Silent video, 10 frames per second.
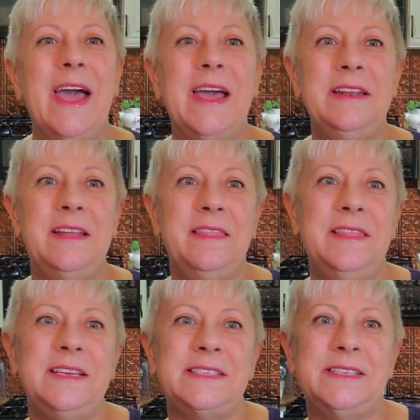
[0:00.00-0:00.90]
And
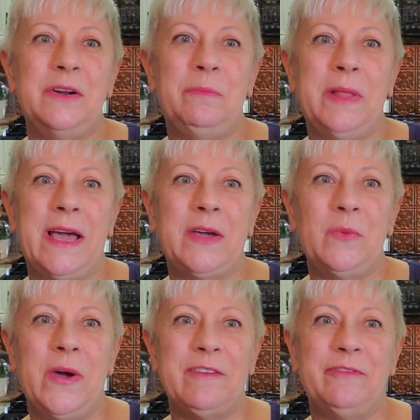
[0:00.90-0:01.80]
this little black
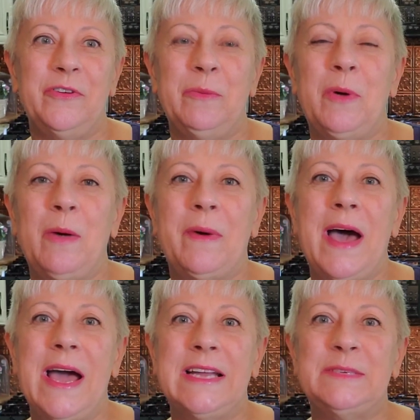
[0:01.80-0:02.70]
and white fur ball
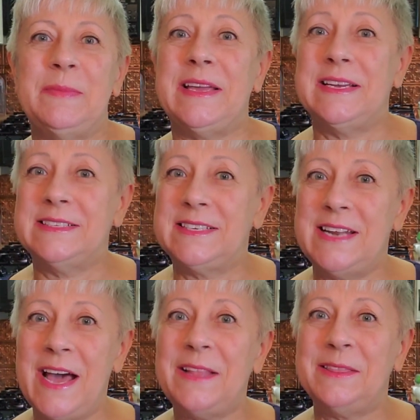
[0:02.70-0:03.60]
behind me is
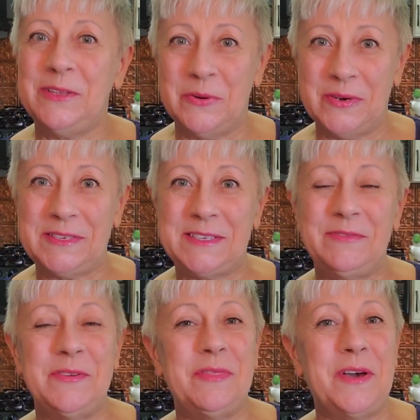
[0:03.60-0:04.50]
not Lewis,
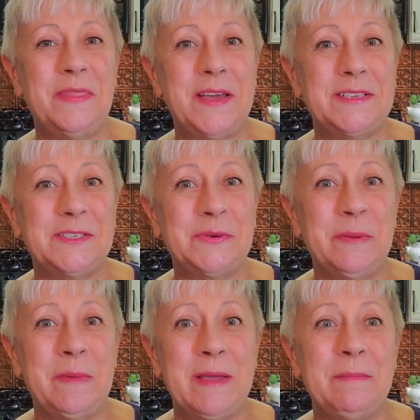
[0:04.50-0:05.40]
if you thought that's who
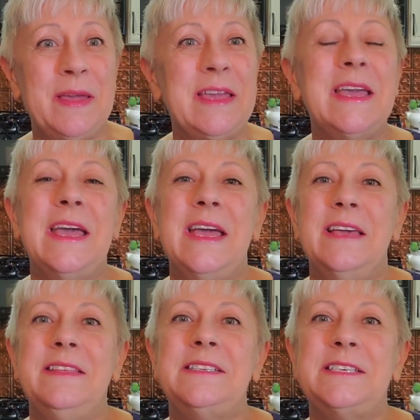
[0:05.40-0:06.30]
it might be.
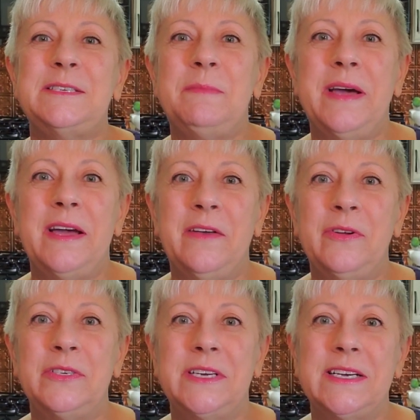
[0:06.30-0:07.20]
This is my
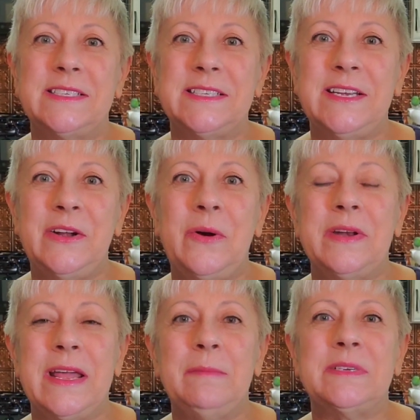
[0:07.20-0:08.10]
other tuxedo
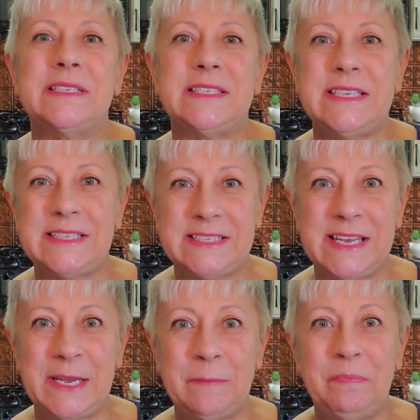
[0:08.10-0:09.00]
named
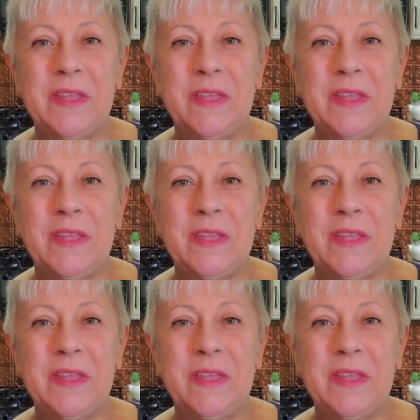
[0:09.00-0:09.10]
Cece.